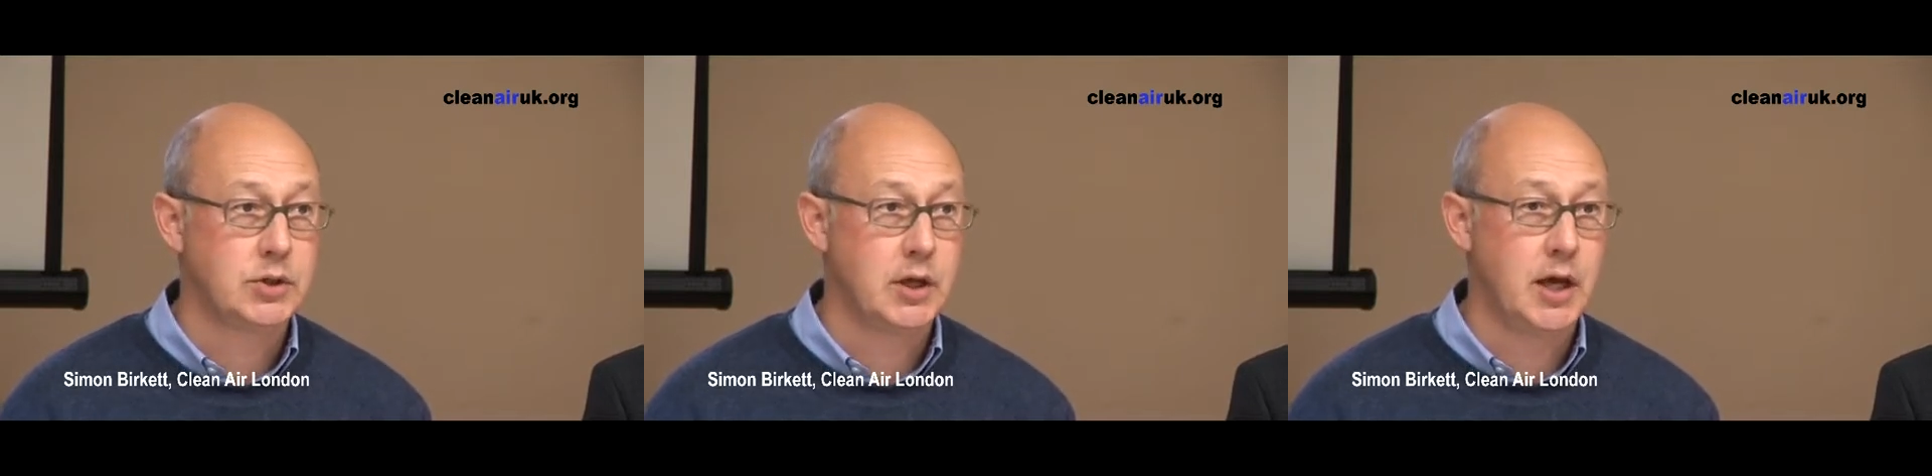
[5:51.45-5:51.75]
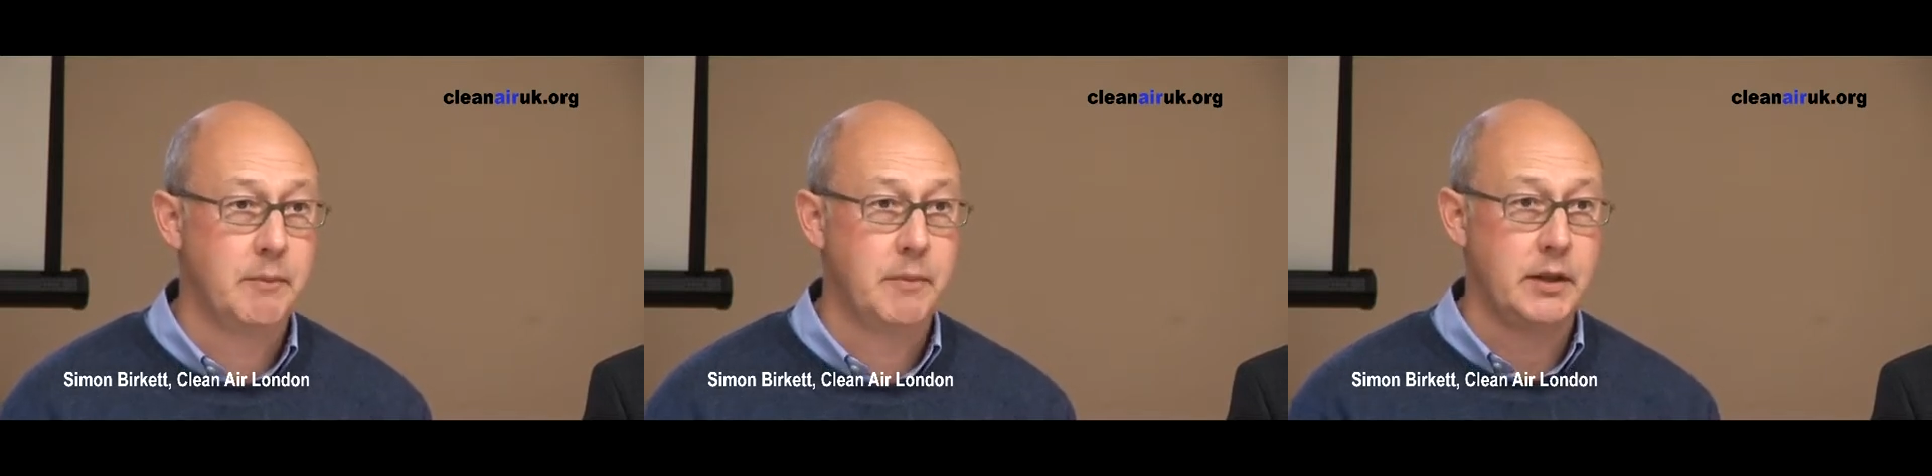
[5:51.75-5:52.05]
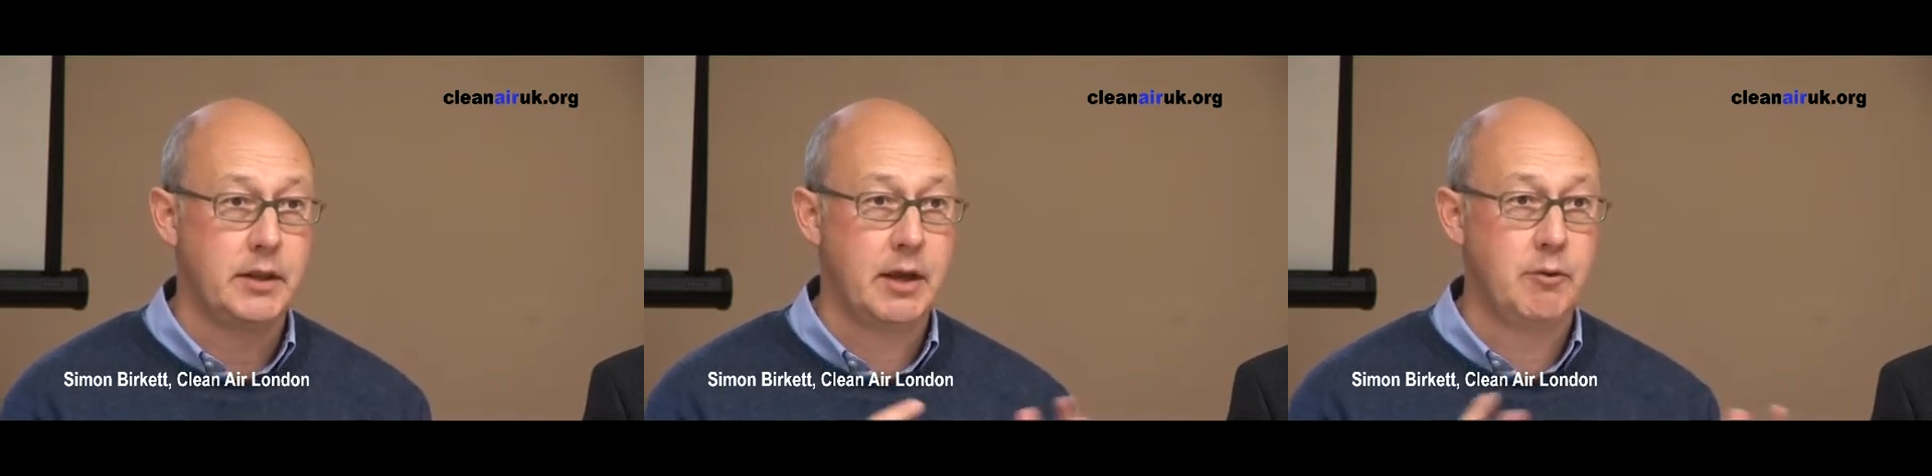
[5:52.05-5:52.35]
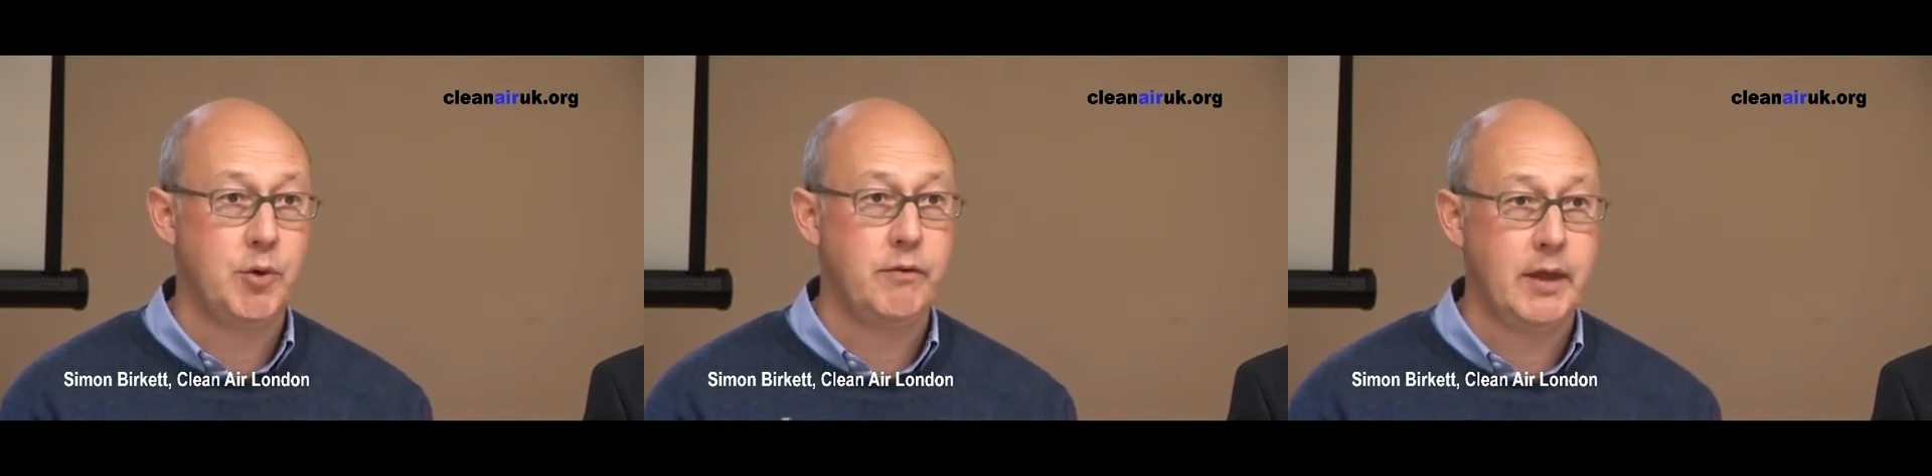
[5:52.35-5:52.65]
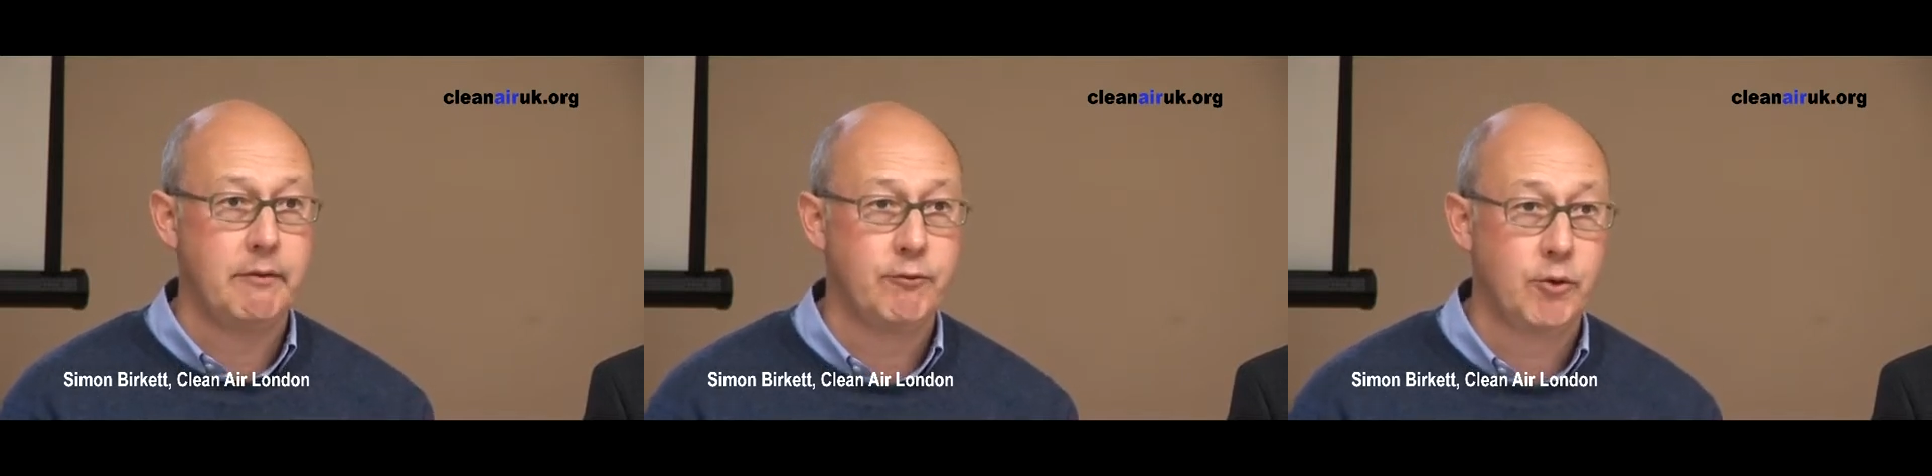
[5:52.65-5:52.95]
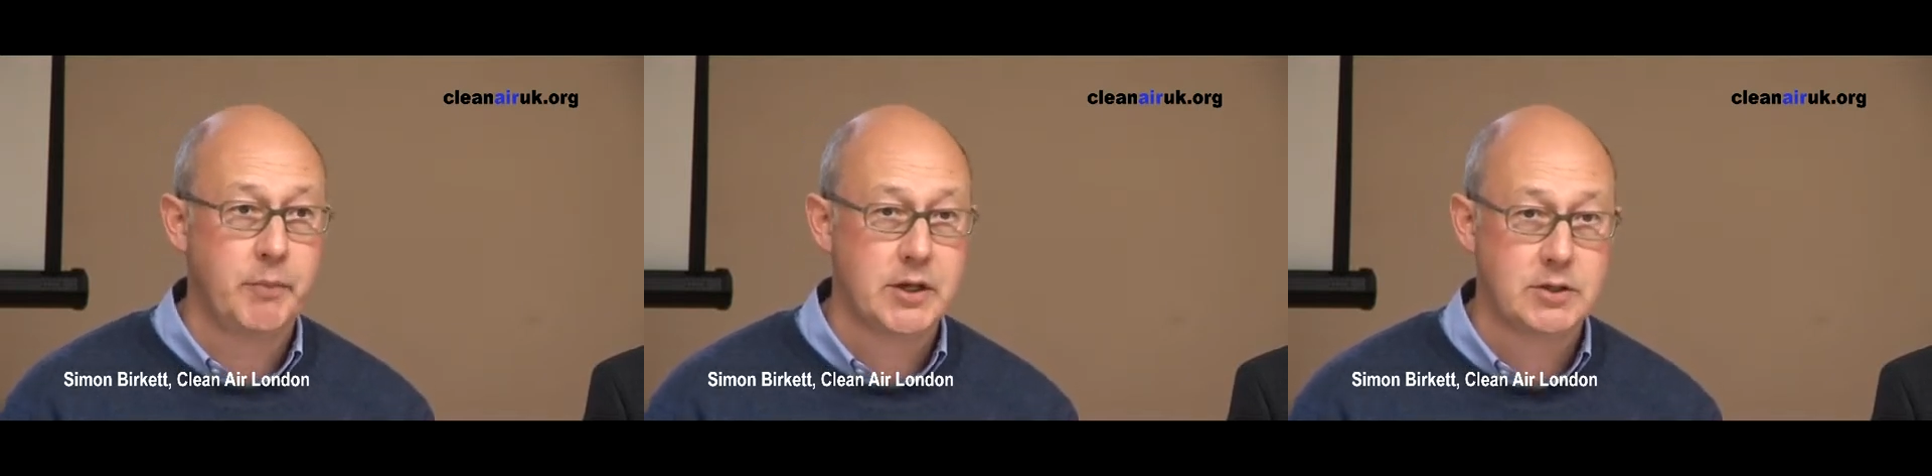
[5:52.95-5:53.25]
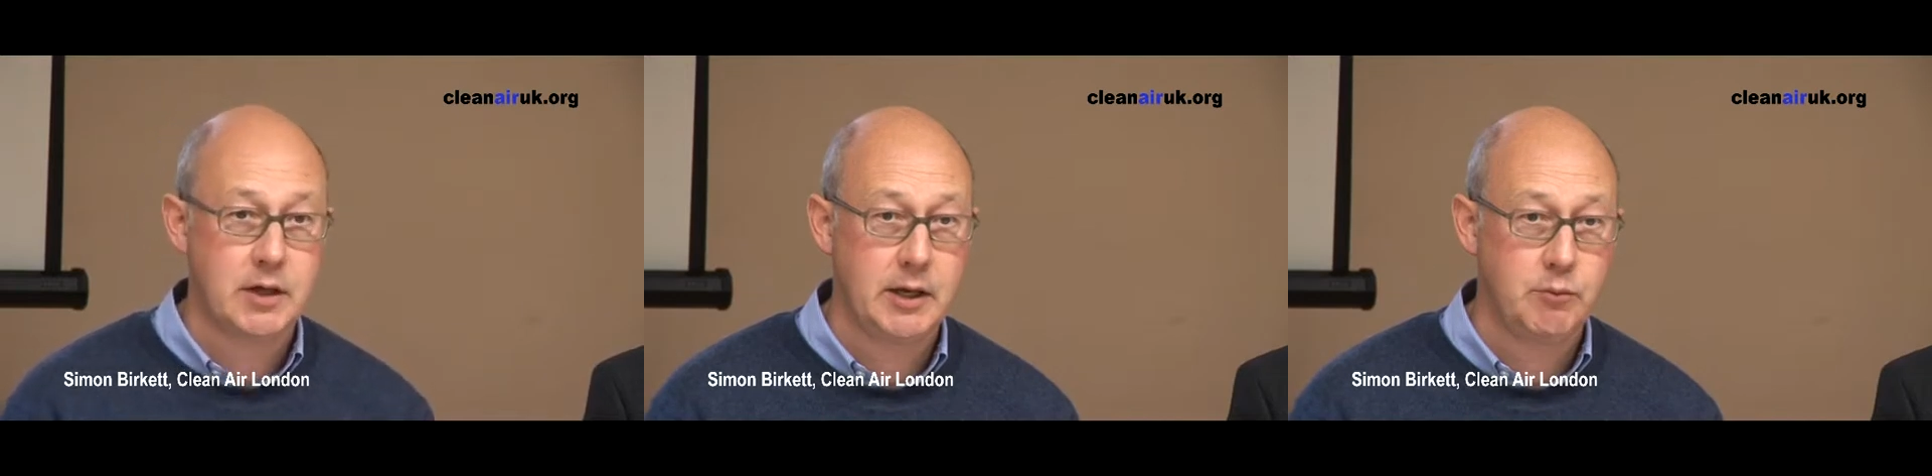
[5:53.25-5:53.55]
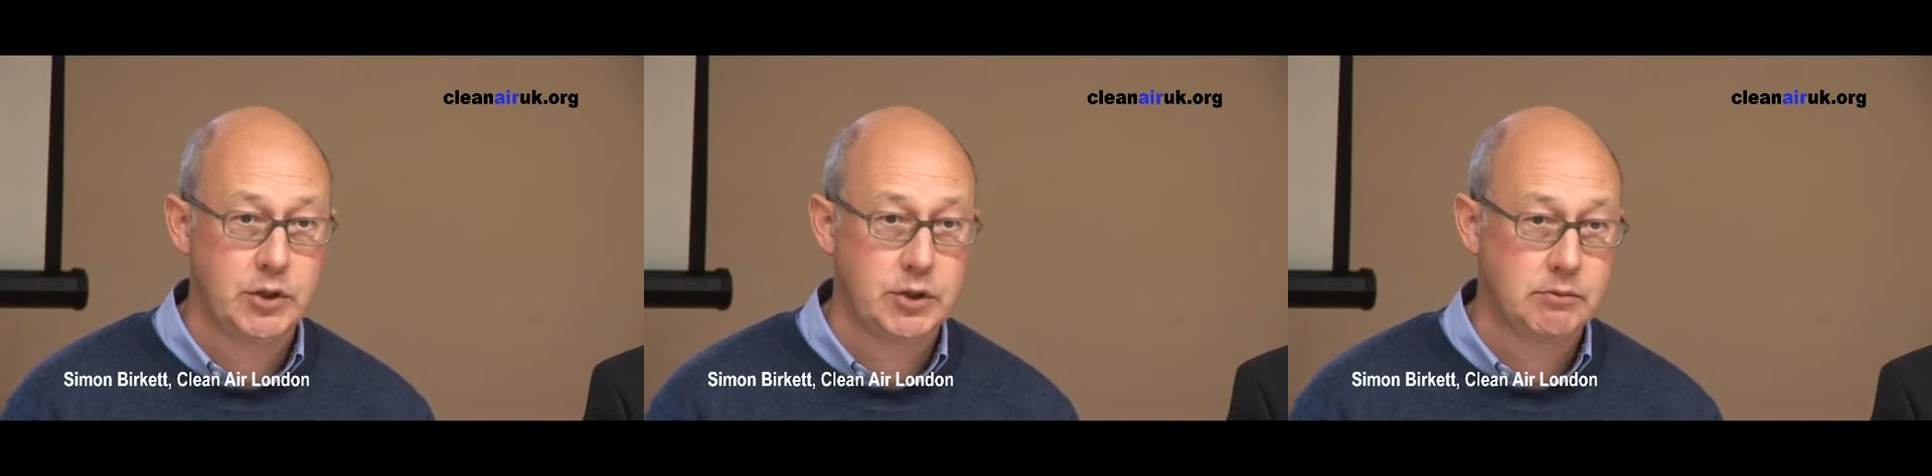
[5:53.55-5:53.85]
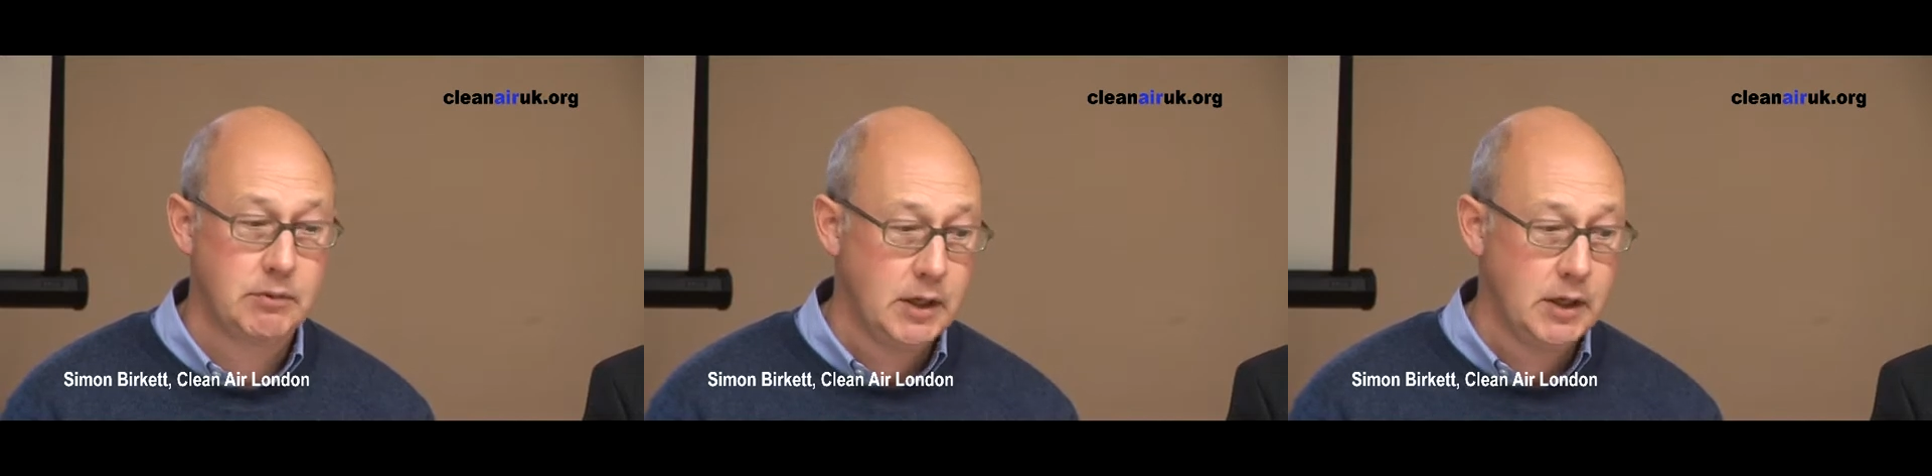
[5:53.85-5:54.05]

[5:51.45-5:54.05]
Um, they removed the M4 bus lane, which